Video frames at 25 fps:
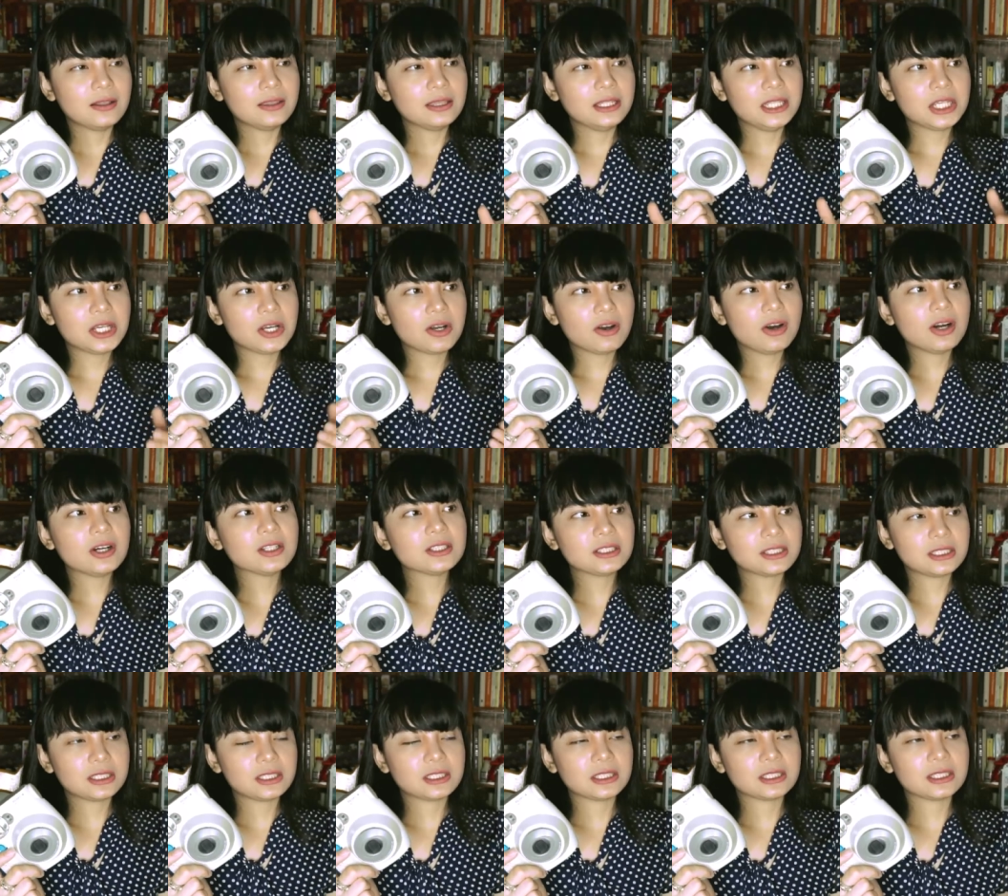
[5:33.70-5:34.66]
The
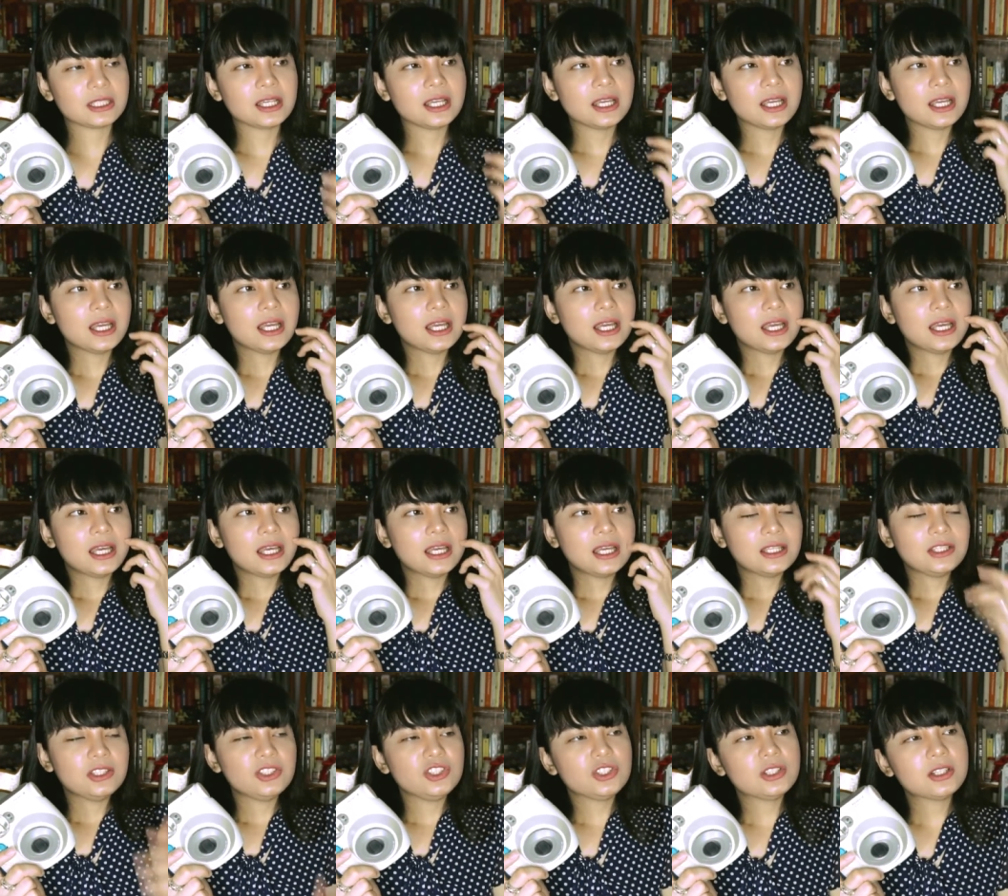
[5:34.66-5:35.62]
cost,
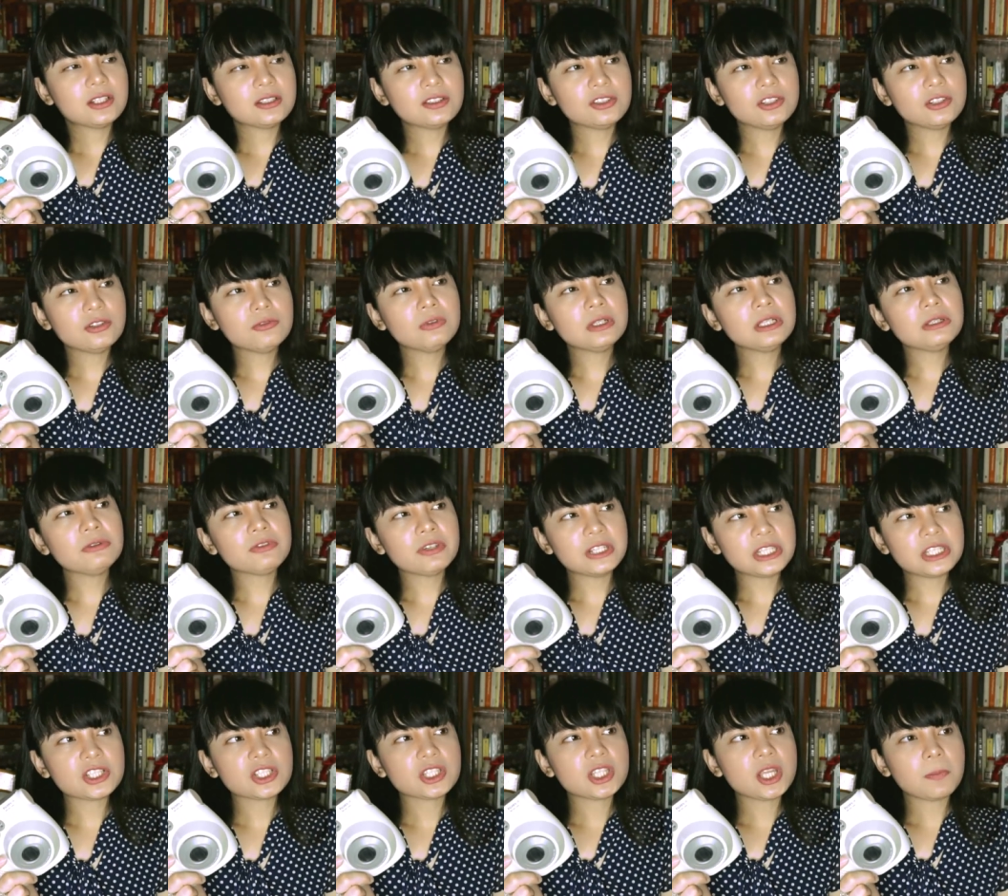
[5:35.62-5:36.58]
because you will
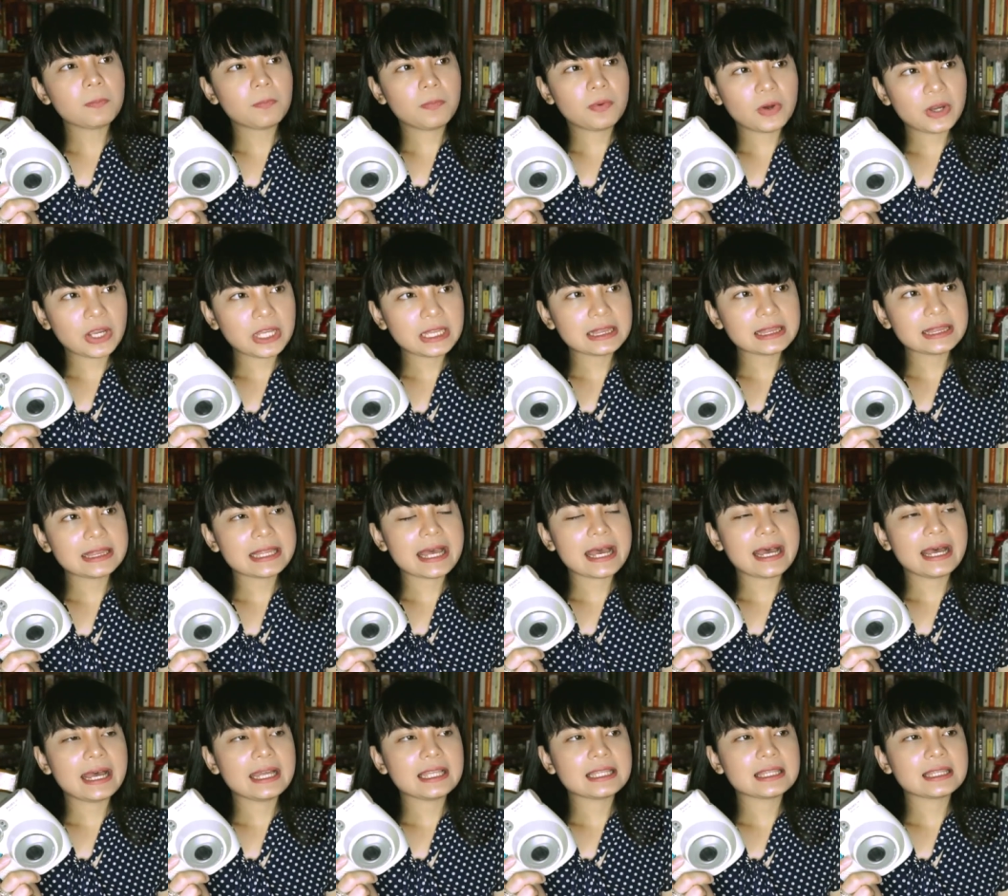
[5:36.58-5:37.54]
reach the point
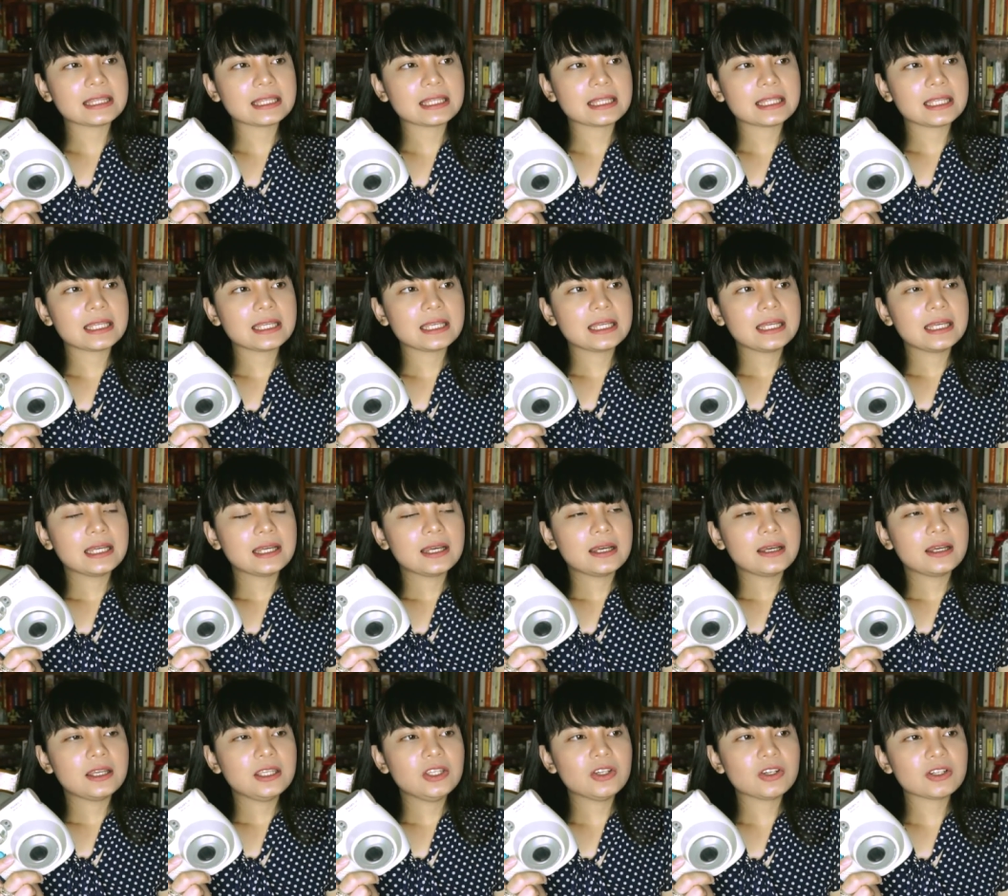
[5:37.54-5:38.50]
that
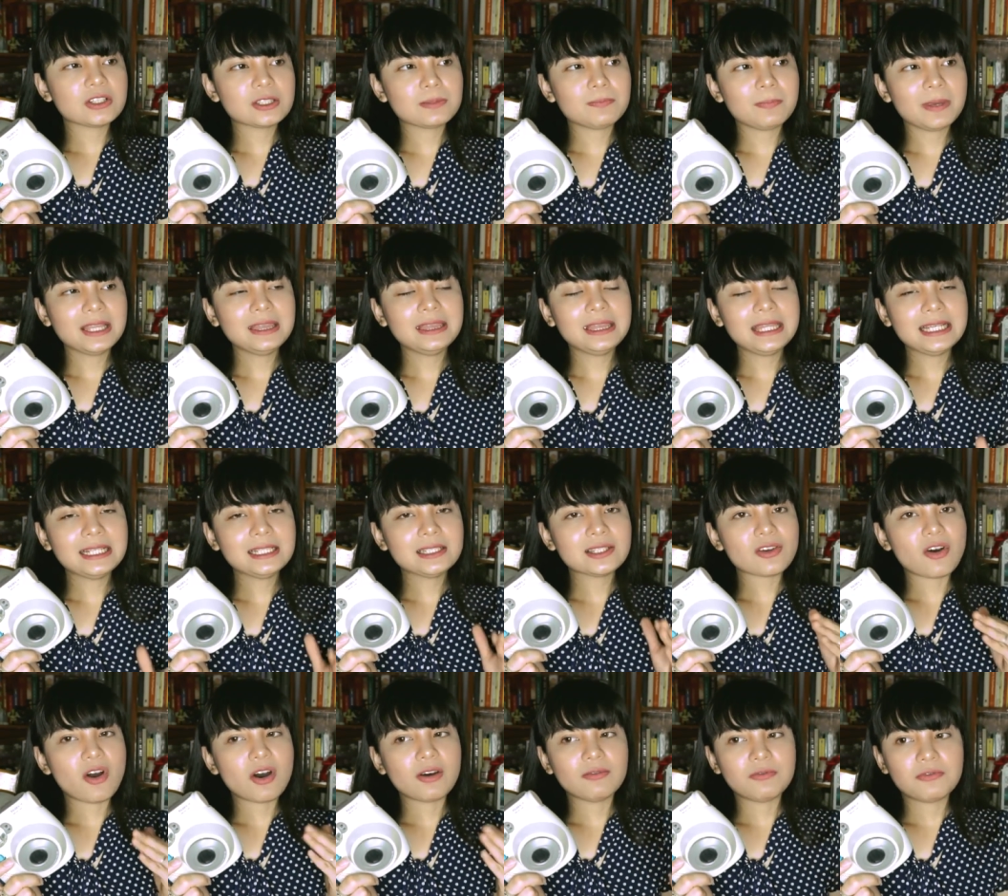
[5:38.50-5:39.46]
your
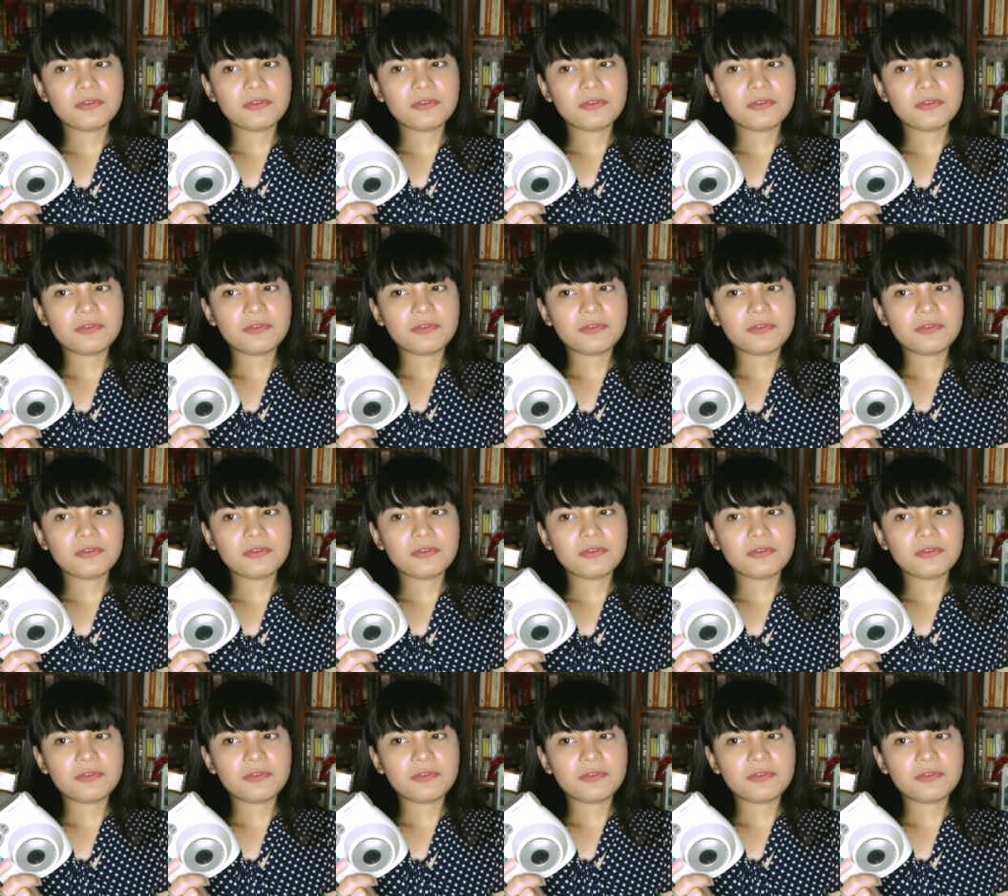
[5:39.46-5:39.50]
spendings on